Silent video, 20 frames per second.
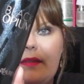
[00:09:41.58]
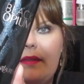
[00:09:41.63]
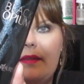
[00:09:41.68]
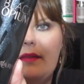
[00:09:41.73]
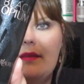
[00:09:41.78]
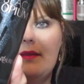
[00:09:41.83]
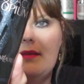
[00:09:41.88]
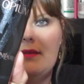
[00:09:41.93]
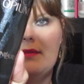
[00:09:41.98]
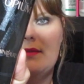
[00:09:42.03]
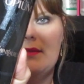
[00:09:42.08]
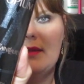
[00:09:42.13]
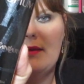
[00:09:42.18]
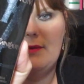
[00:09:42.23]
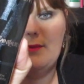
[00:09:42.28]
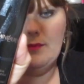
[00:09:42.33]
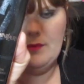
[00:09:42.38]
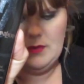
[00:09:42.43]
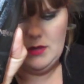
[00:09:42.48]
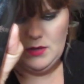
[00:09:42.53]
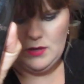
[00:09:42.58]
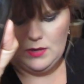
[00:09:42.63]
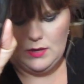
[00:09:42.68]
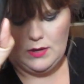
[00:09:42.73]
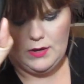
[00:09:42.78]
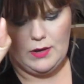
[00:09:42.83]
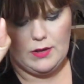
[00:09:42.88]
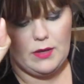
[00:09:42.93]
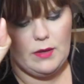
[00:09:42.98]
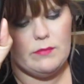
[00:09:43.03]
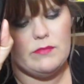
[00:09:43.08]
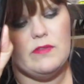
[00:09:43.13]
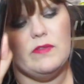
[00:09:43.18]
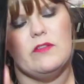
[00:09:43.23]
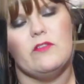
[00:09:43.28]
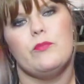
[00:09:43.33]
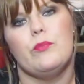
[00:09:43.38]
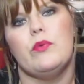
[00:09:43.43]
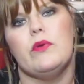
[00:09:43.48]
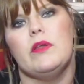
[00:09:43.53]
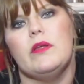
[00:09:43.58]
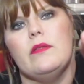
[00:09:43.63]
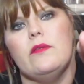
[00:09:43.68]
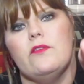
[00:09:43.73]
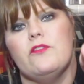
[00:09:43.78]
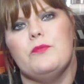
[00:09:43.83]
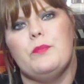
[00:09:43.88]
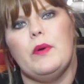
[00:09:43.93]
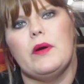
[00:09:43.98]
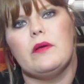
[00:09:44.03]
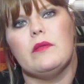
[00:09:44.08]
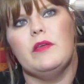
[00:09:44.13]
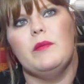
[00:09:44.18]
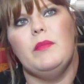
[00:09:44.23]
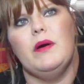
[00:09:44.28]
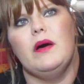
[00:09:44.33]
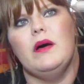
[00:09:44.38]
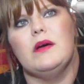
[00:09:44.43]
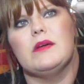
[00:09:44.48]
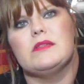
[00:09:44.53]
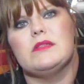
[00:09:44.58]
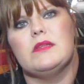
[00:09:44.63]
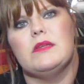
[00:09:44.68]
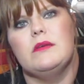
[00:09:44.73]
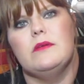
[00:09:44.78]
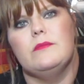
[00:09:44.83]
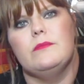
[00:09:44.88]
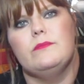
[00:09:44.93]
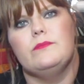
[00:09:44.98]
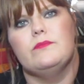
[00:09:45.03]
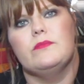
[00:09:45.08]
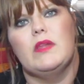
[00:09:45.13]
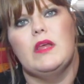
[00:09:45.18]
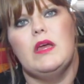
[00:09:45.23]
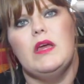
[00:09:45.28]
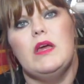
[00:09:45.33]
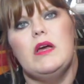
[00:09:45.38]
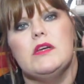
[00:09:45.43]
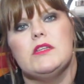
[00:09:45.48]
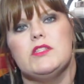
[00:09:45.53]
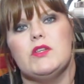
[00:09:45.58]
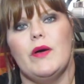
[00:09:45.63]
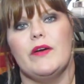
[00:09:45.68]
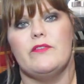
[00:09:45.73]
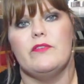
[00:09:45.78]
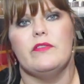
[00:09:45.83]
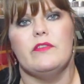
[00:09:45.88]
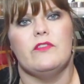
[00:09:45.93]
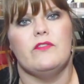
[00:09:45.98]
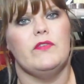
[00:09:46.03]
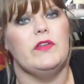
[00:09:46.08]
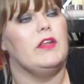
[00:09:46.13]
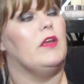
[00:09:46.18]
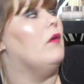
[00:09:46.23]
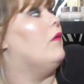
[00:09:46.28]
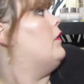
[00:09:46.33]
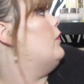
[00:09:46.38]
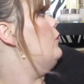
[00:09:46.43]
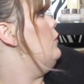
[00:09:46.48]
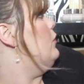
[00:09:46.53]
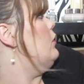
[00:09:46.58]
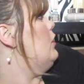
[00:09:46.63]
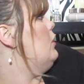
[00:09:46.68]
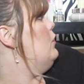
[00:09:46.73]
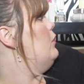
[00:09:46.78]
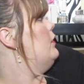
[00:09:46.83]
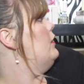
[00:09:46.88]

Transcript: this. It comes in this pretty little sparkly box. So after this video, it will go